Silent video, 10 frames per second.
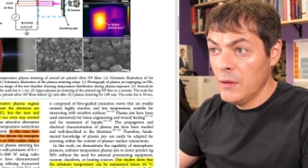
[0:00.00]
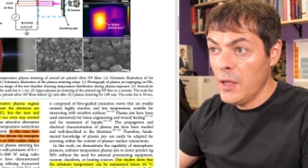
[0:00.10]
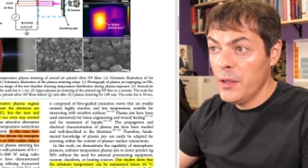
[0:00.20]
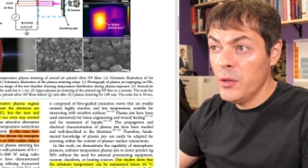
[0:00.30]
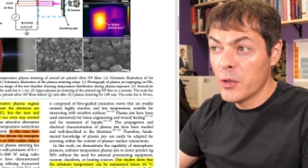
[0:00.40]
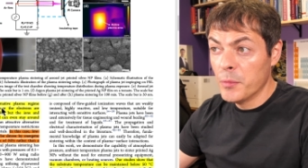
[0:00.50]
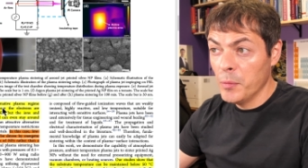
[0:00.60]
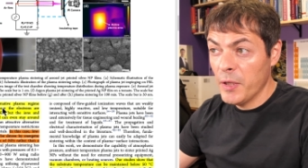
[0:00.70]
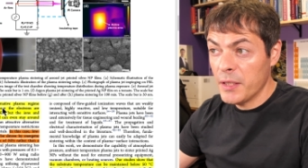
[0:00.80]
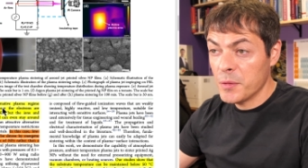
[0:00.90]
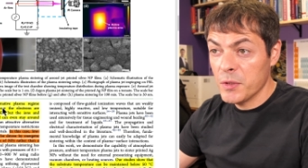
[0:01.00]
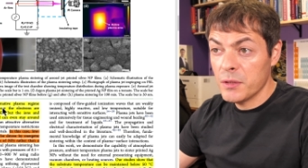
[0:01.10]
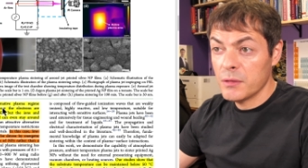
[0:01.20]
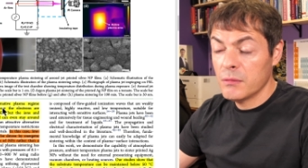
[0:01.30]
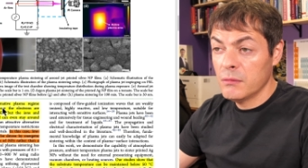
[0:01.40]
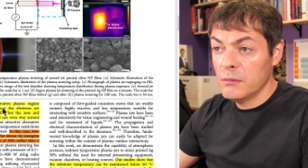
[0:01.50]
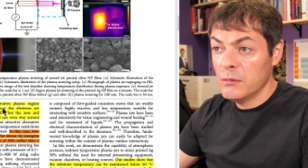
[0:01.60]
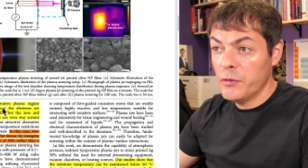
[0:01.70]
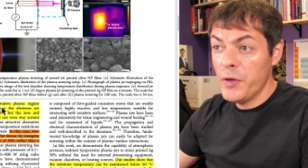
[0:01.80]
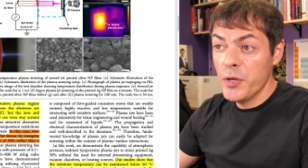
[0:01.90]
Non-thermal plasmas
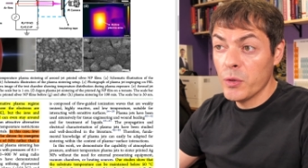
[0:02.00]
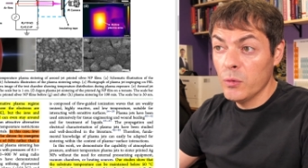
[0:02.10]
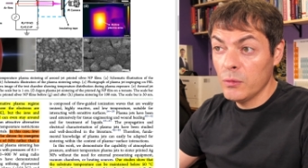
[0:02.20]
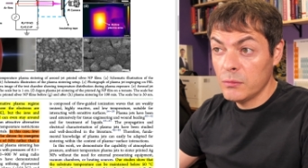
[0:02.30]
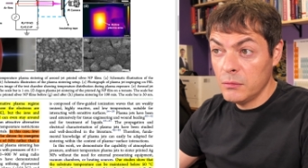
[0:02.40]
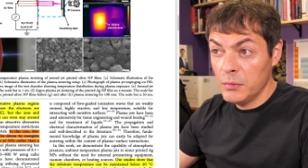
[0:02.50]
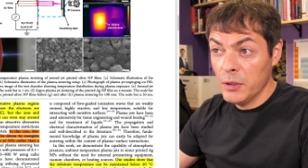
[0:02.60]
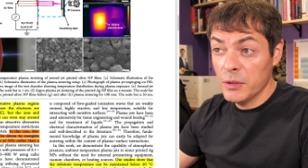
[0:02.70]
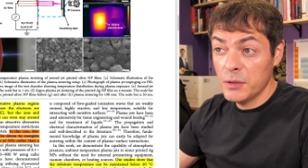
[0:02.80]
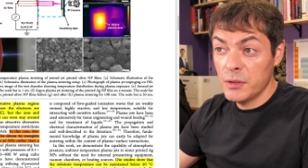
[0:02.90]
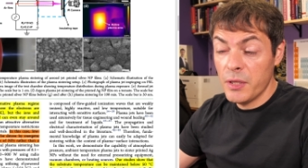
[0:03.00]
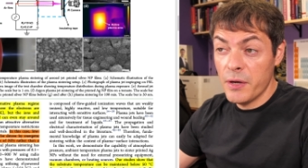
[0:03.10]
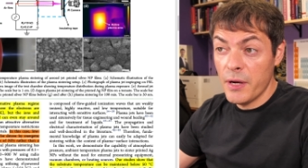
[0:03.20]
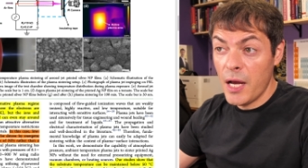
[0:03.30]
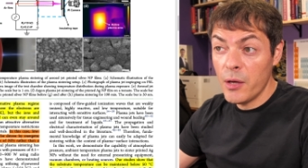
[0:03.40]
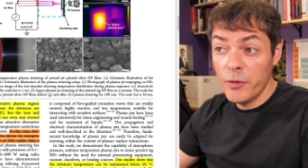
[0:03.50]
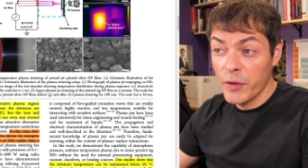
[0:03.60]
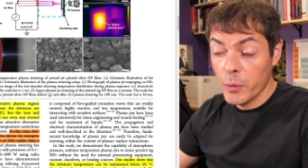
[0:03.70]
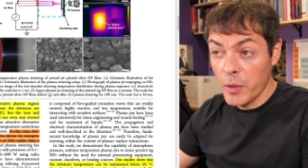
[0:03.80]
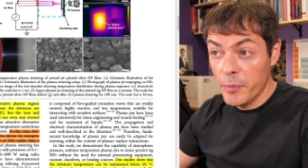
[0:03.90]
are very cool because they're out of
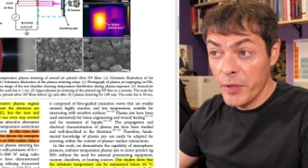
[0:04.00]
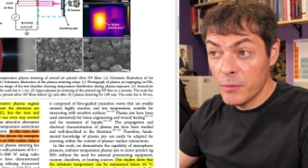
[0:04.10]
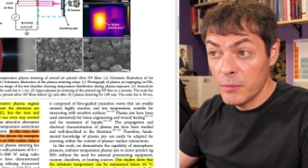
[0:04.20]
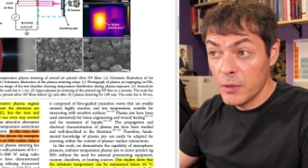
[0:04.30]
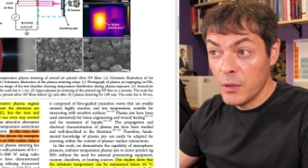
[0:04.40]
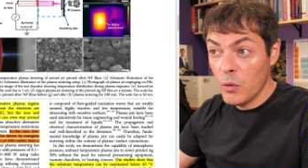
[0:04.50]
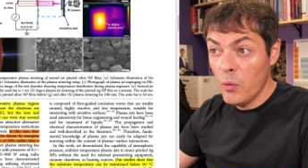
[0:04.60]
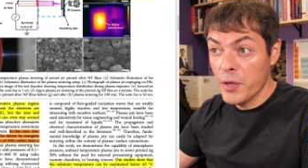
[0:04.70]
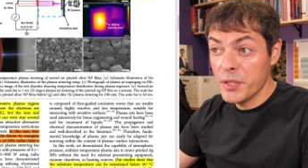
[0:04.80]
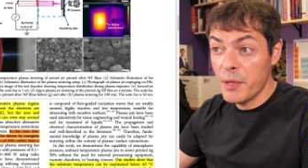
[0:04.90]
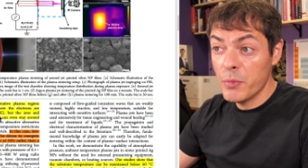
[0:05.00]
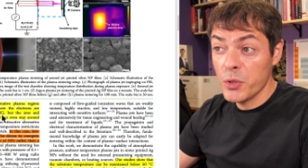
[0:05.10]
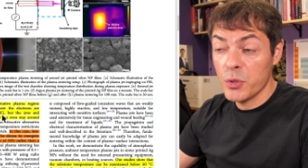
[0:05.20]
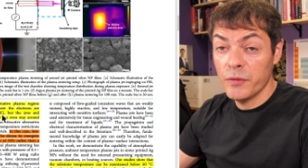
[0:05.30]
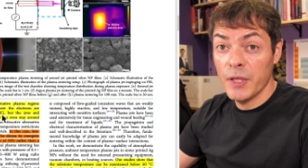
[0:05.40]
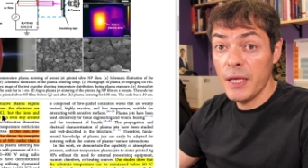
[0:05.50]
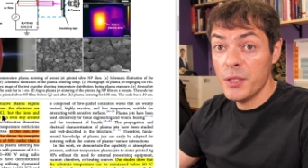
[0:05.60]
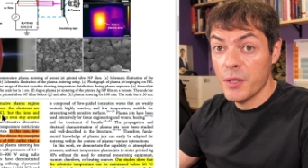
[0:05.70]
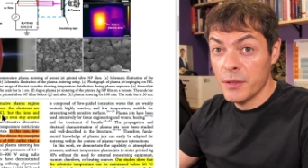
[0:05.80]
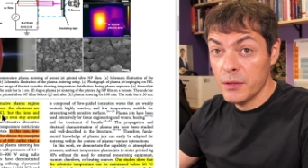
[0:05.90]
equilibrium where temperature of
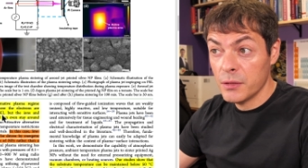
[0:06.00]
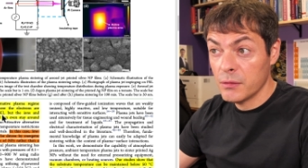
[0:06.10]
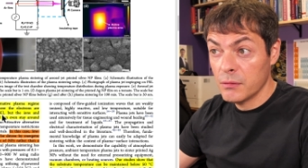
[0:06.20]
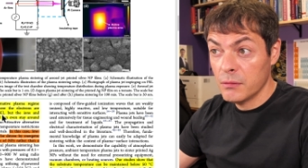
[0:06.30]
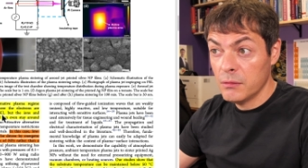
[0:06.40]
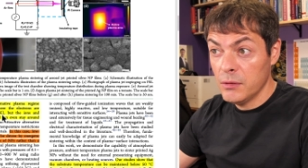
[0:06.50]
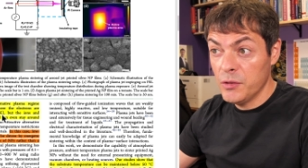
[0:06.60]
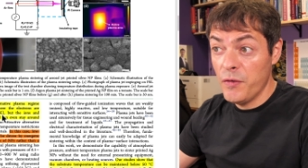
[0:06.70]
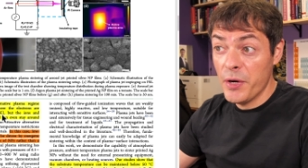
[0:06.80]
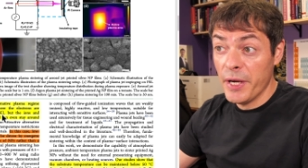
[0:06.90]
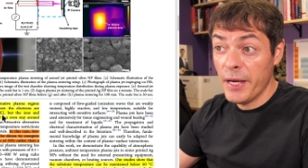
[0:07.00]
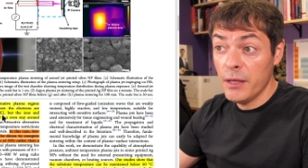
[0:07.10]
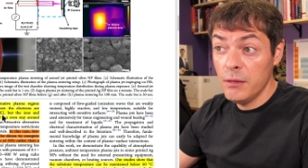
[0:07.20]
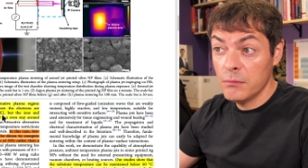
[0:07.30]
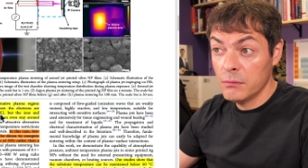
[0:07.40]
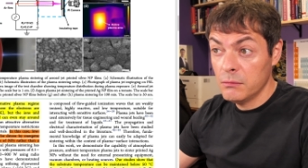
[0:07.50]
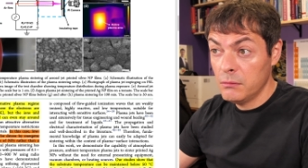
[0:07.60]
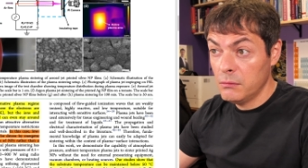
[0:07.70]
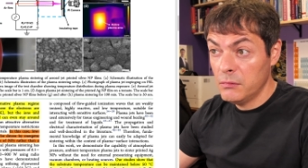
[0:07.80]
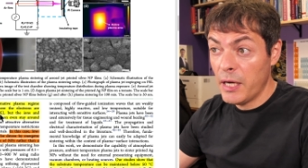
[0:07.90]
electrons is very high,
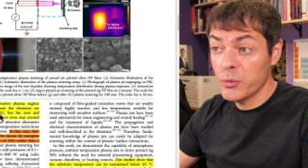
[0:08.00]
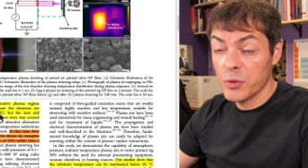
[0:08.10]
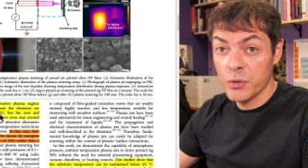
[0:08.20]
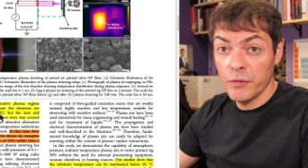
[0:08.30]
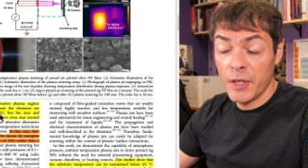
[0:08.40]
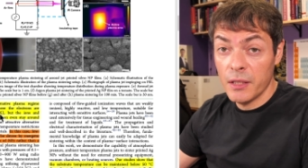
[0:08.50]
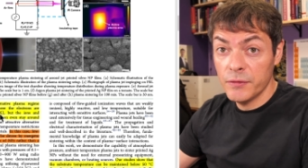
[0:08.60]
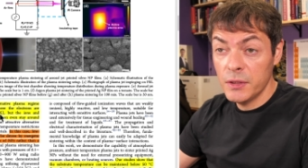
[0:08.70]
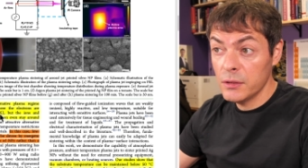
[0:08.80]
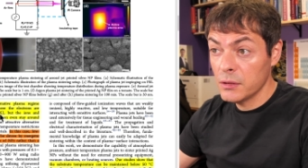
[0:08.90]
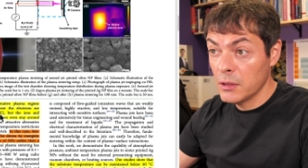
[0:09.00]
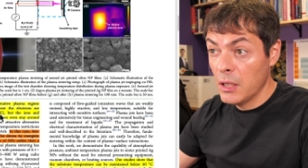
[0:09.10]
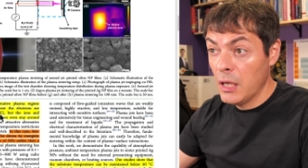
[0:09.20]
thousands of kelvins,